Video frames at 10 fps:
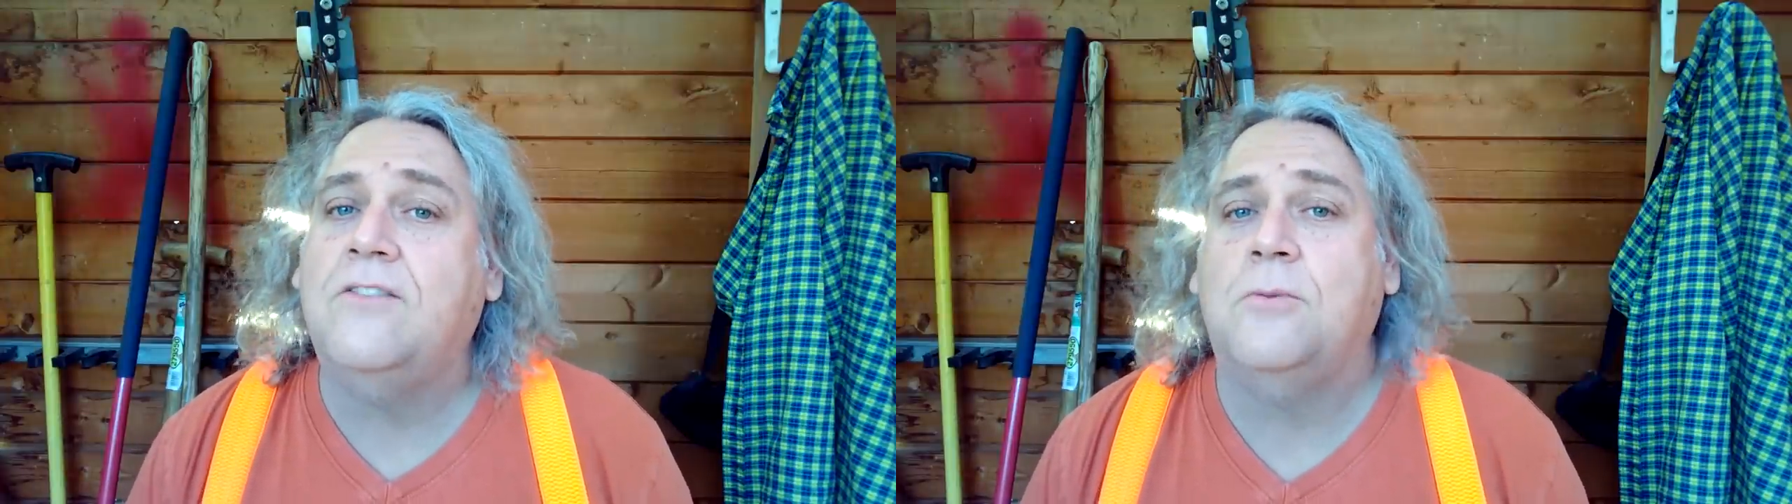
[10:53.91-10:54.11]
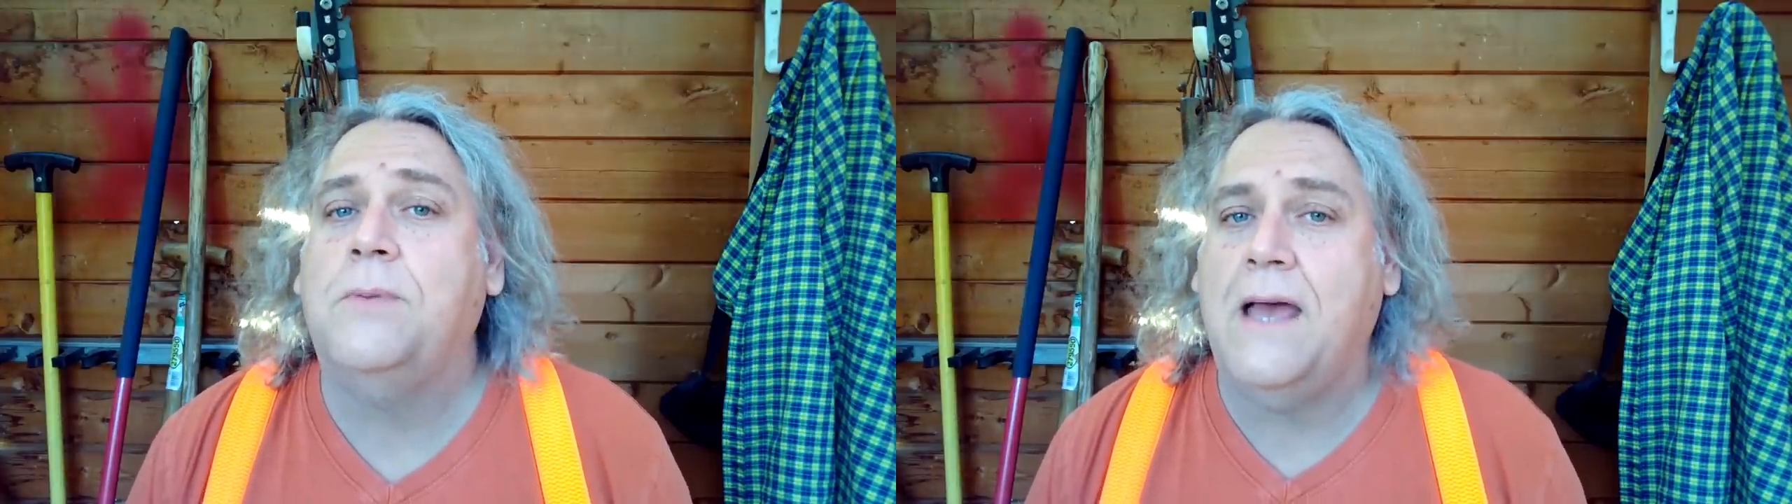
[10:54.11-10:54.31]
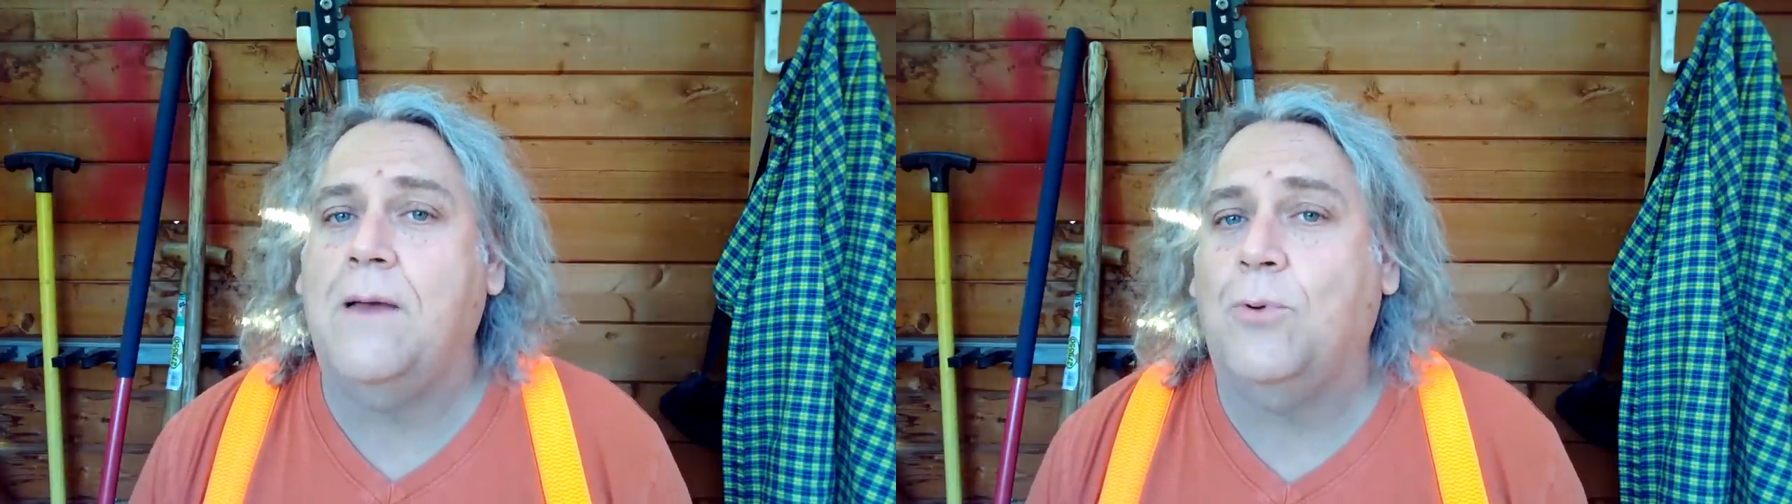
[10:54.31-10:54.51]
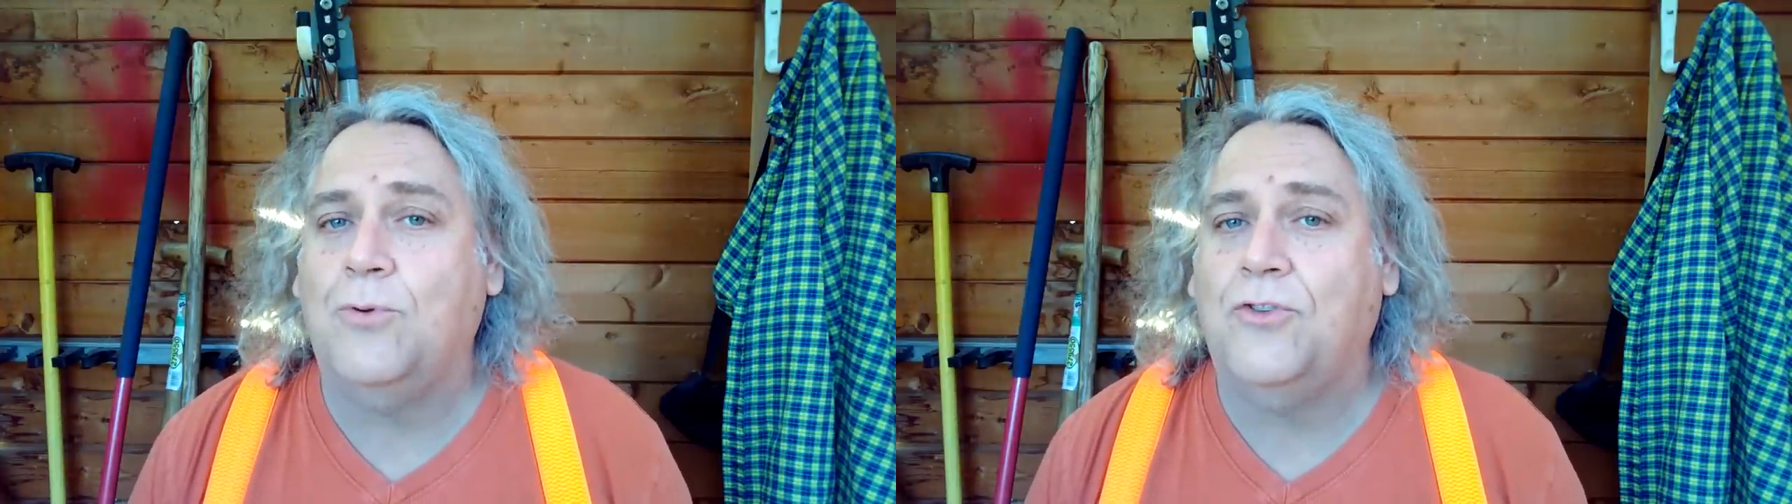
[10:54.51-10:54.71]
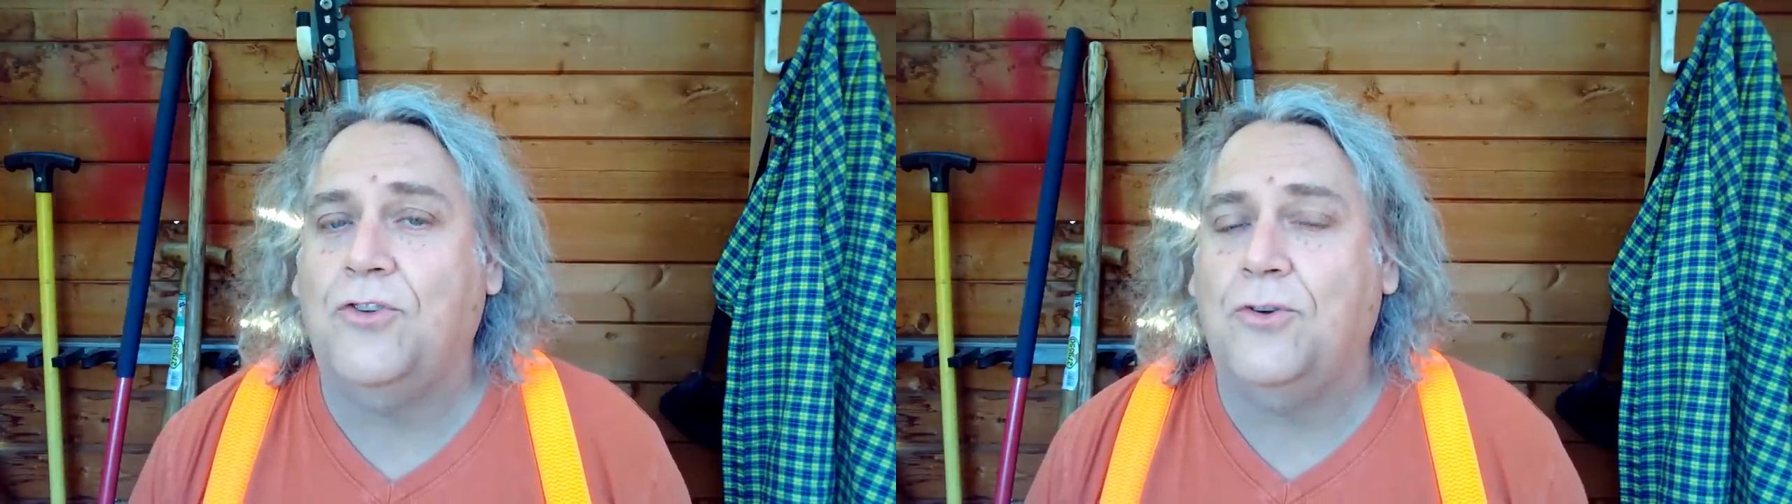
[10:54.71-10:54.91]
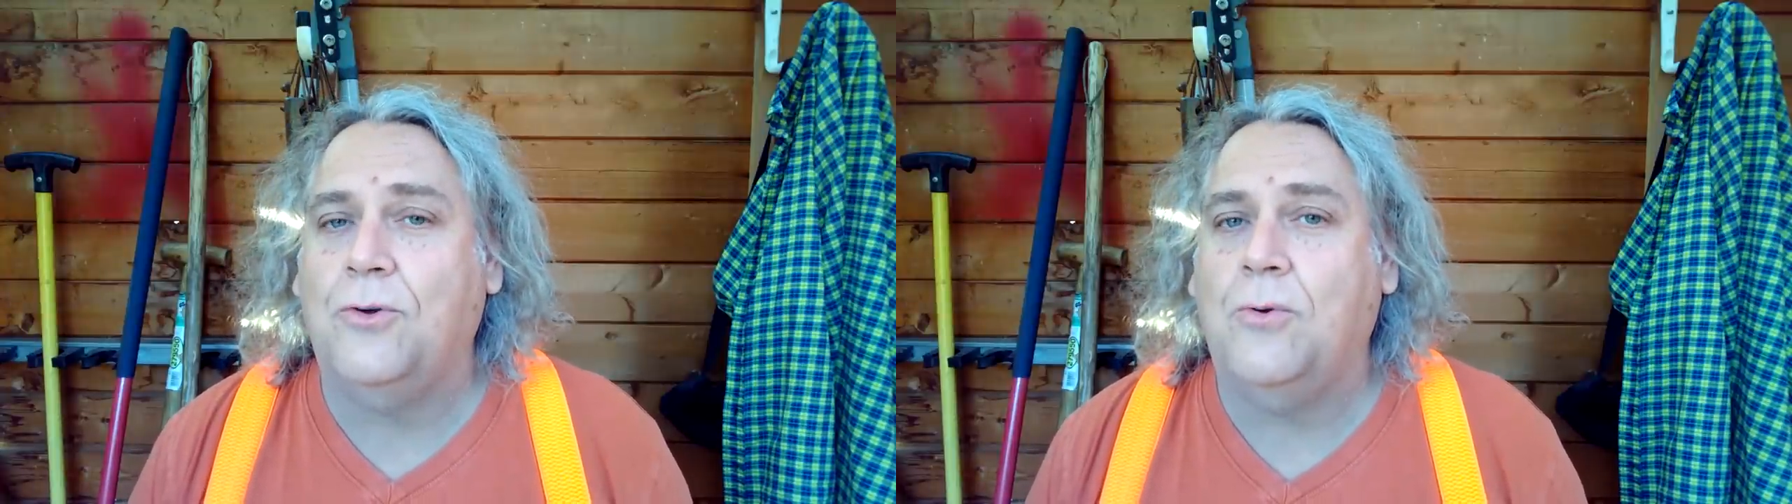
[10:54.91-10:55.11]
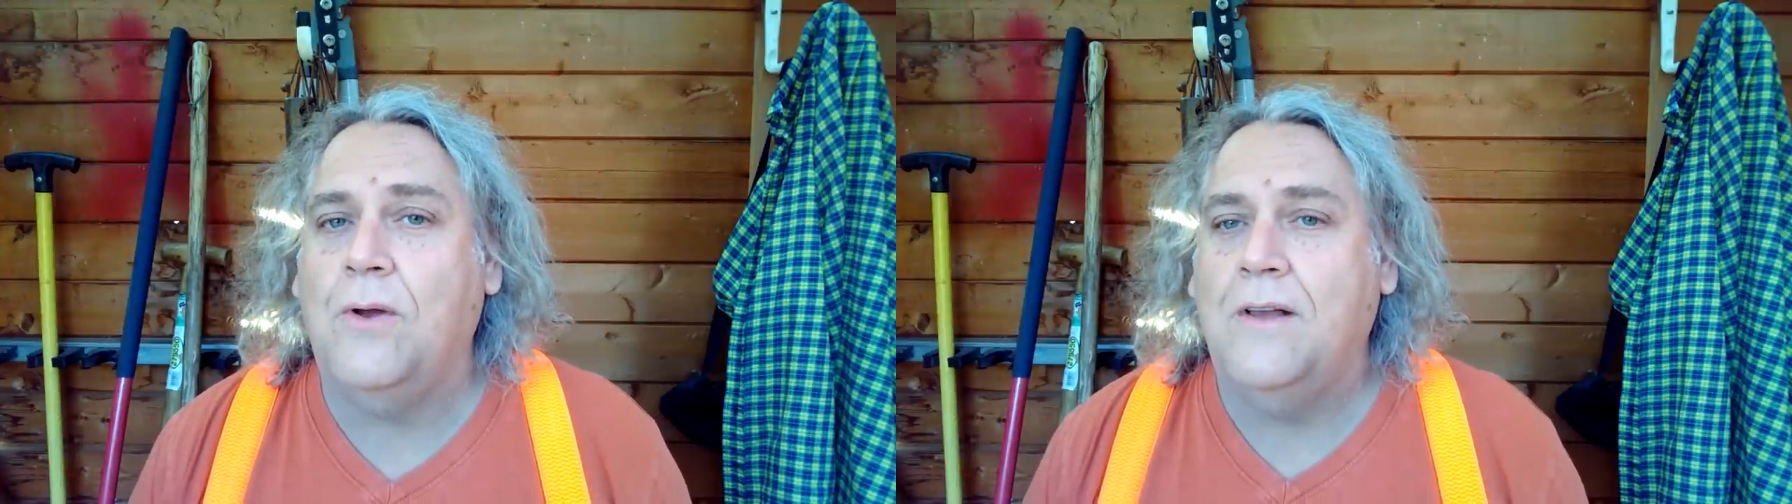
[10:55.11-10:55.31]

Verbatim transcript: to be able to